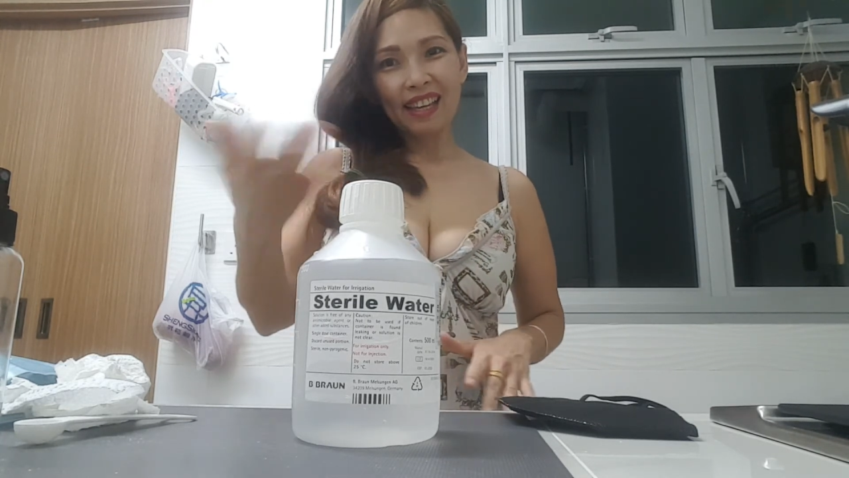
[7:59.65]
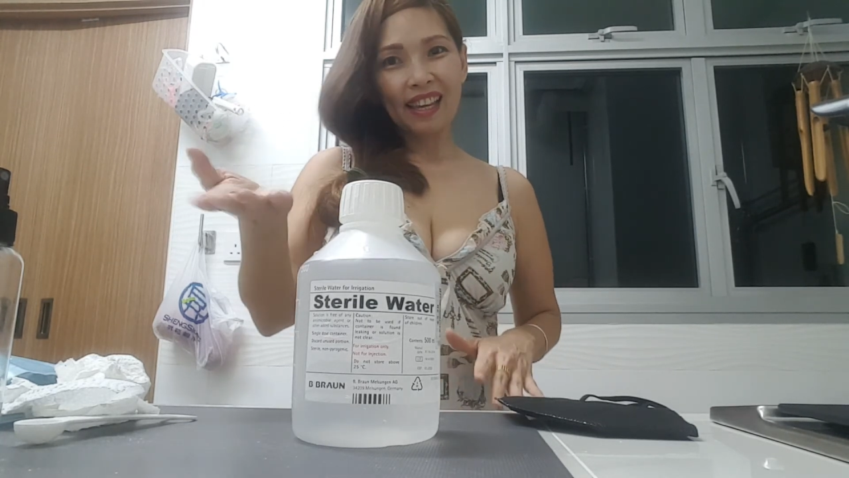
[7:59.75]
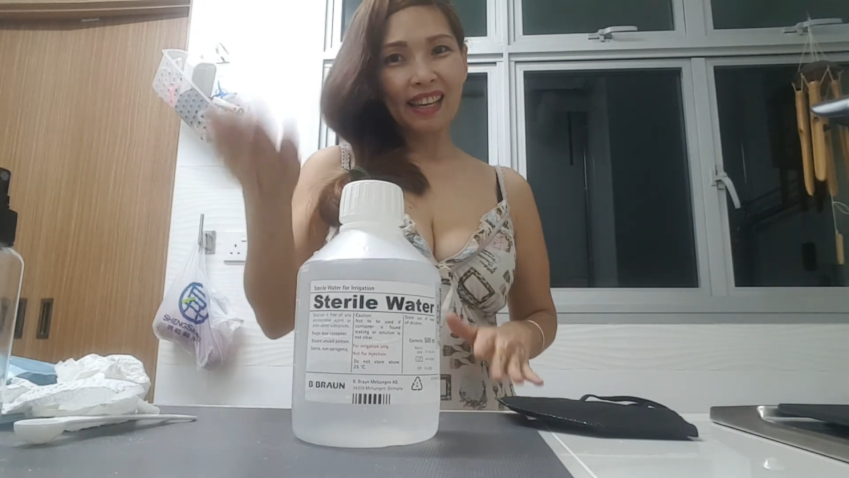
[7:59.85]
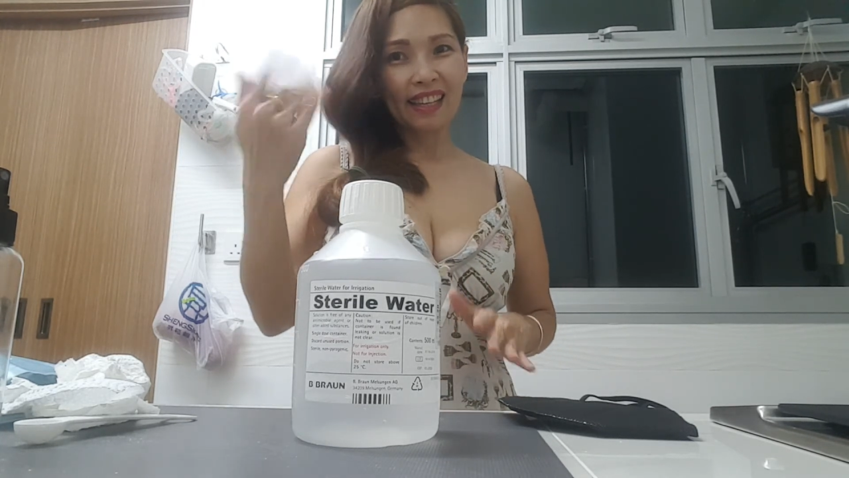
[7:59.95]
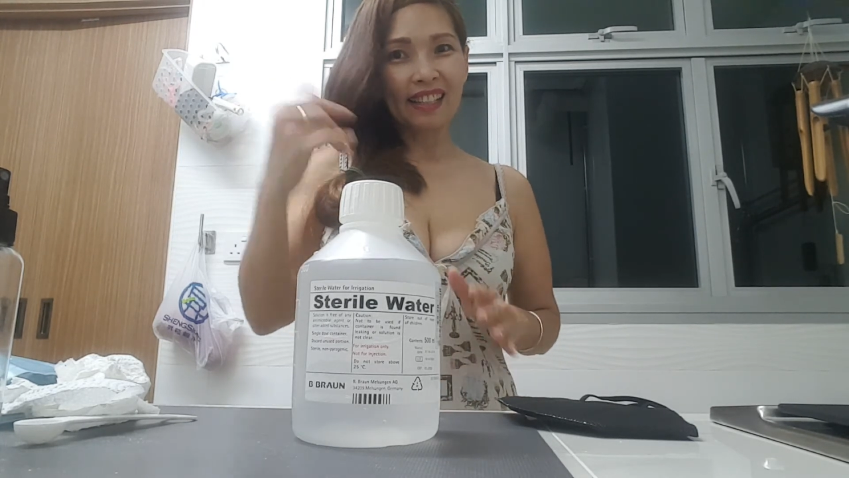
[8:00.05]

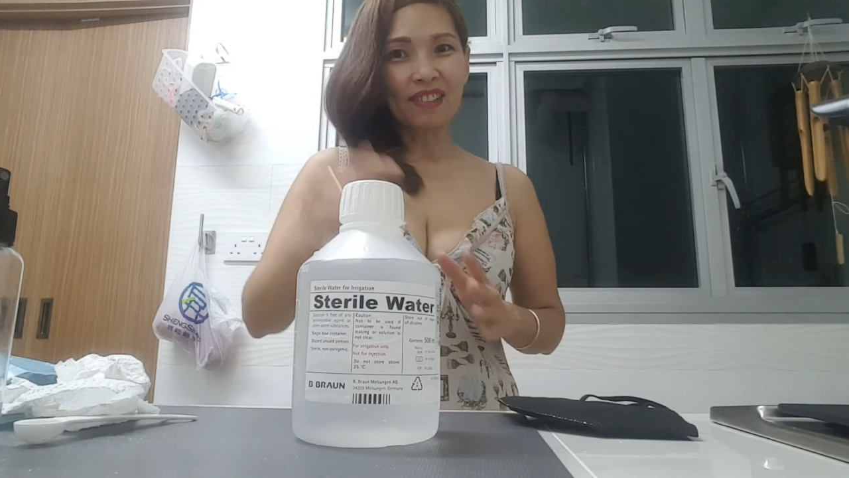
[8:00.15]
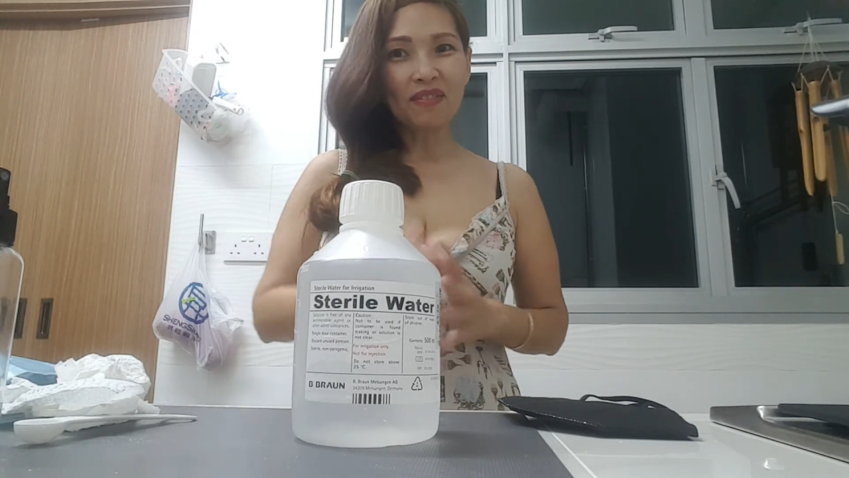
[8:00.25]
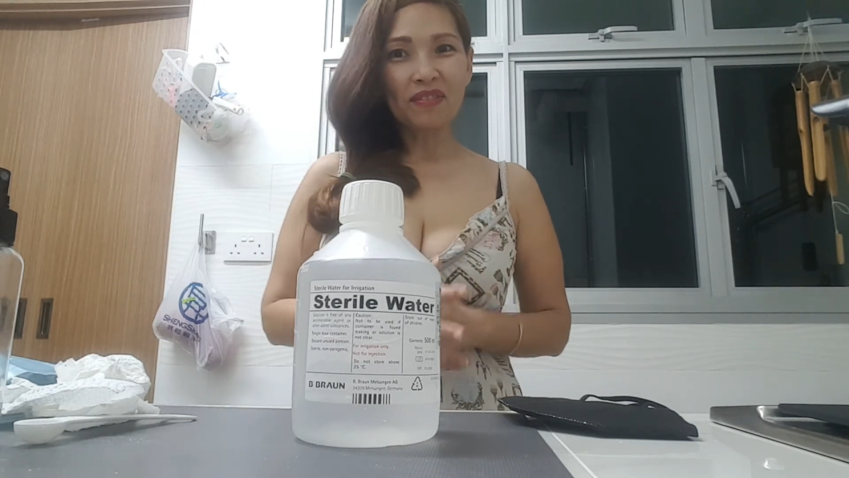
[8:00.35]
and on